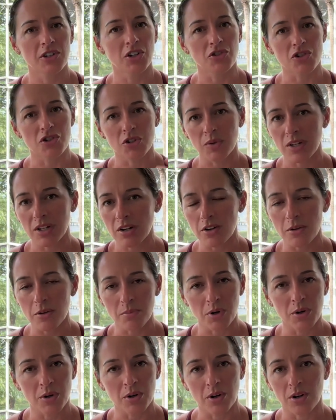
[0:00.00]
and you're doing all the
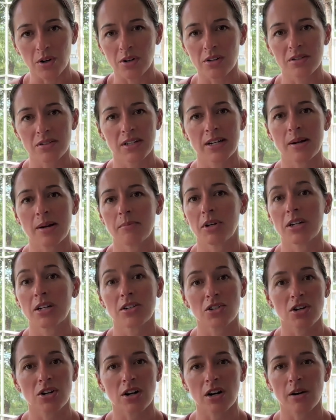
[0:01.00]
protocols that I'm
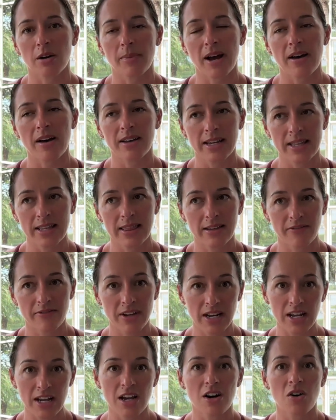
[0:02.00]
going to talk about in the
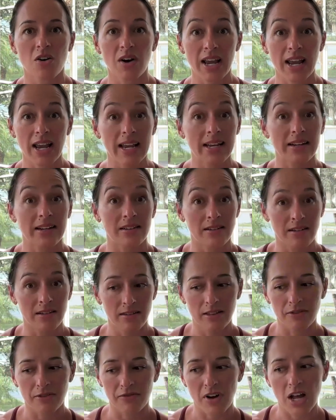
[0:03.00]
video and
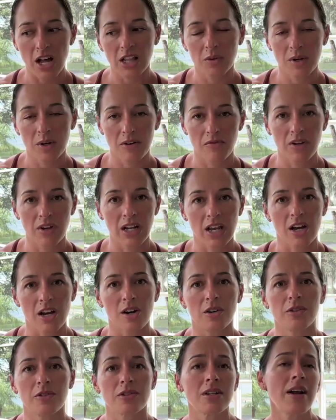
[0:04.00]
the following
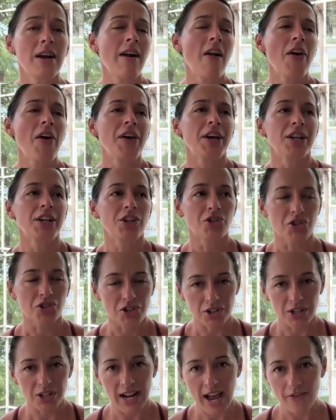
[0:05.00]
videos, you're
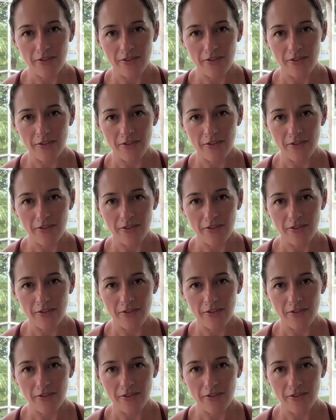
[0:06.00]
still going to